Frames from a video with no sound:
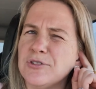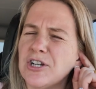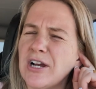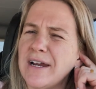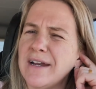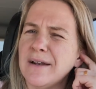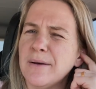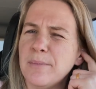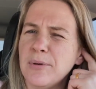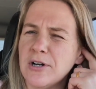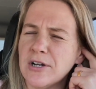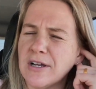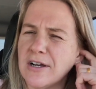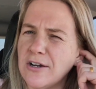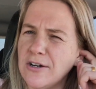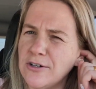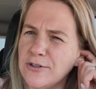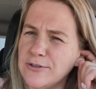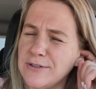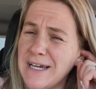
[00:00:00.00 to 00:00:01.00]
trying to book
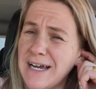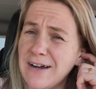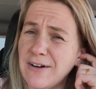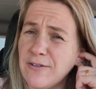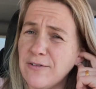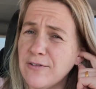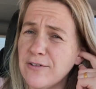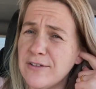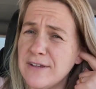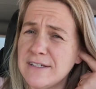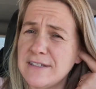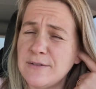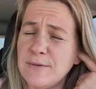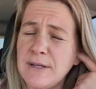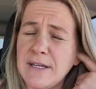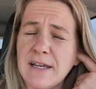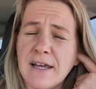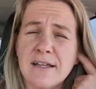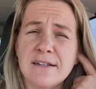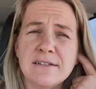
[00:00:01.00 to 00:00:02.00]
a hotel for this
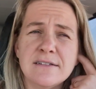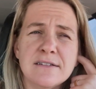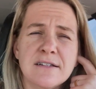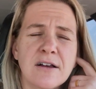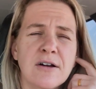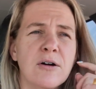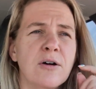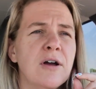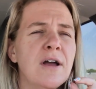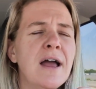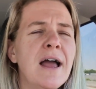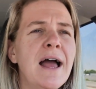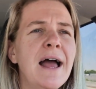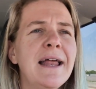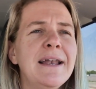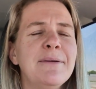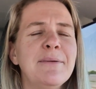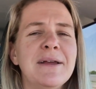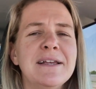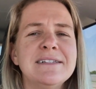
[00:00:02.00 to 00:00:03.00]
weekend. So
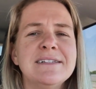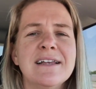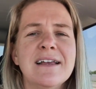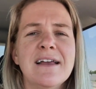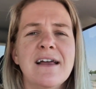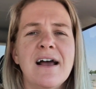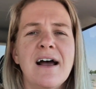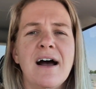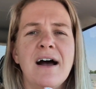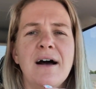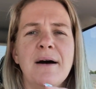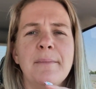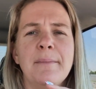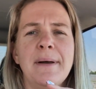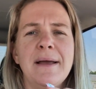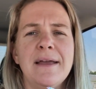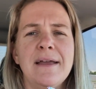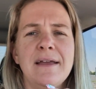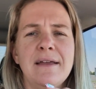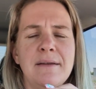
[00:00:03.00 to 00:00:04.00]
anyways,
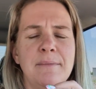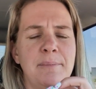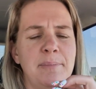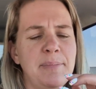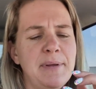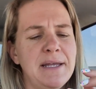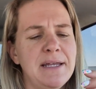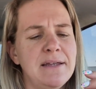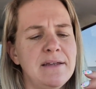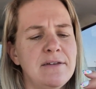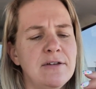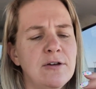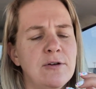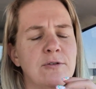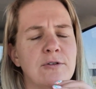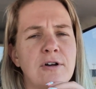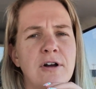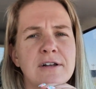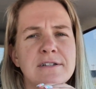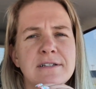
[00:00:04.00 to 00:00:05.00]
my pinky toe
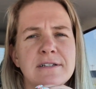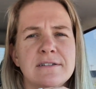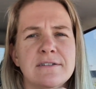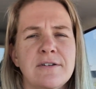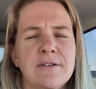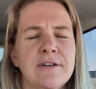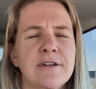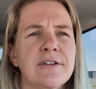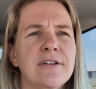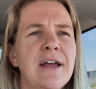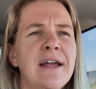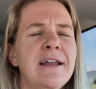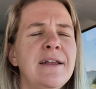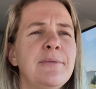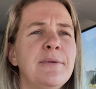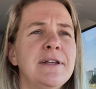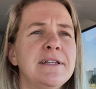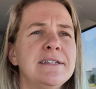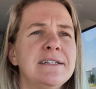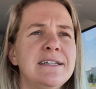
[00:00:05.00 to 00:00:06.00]
crosses under.
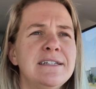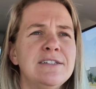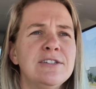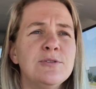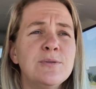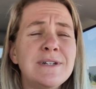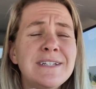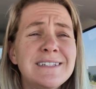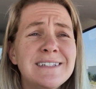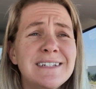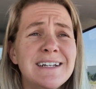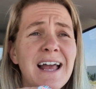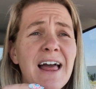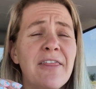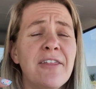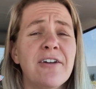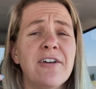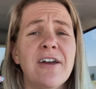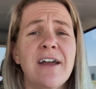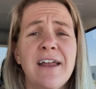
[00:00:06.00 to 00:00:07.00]
Anyways, they squeeze
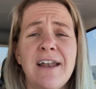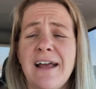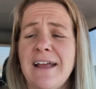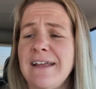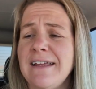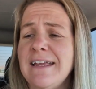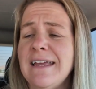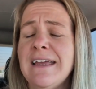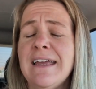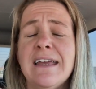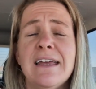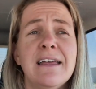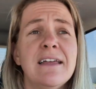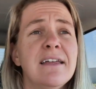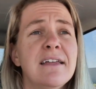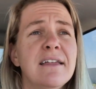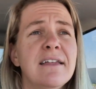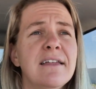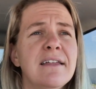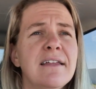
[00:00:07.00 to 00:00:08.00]
together and I get
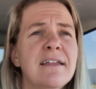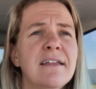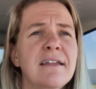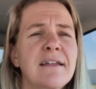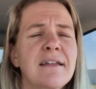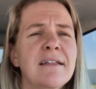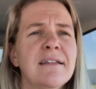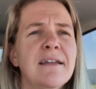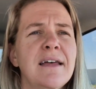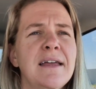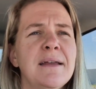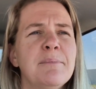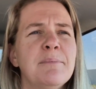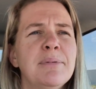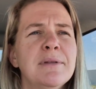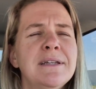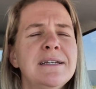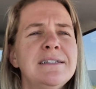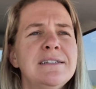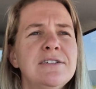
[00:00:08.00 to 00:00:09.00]
like
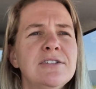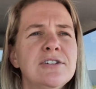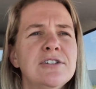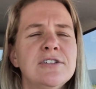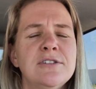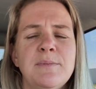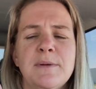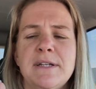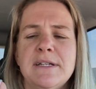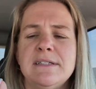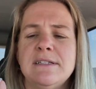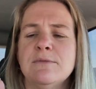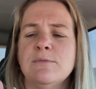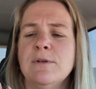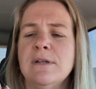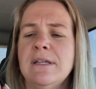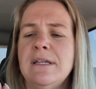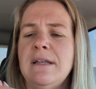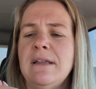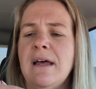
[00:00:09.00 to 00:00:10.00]
blisters, but it's
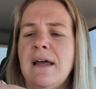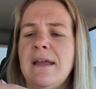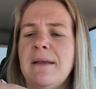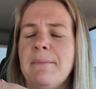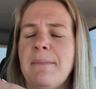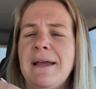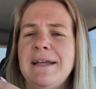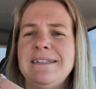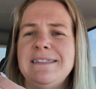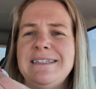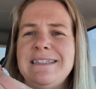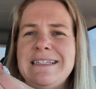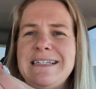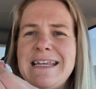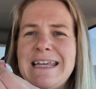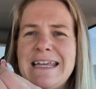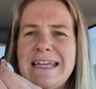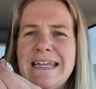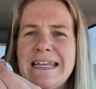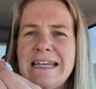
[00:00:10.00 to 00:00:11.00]
really like my
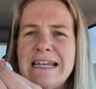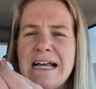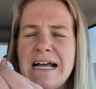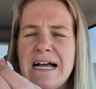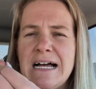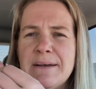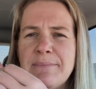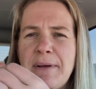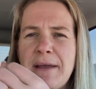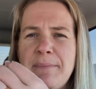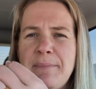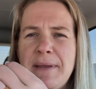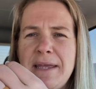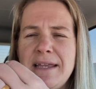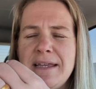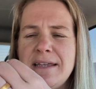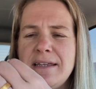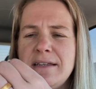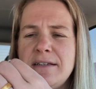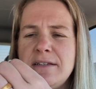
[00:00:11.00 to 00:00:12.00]
skin on my
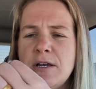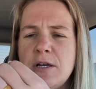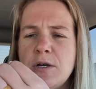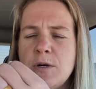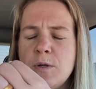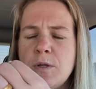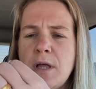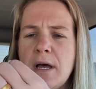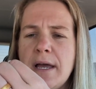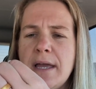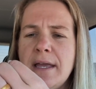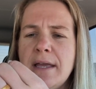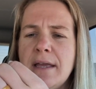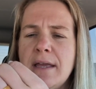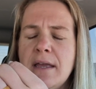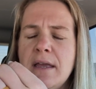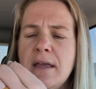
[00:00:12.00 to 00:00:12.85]
pinky toe like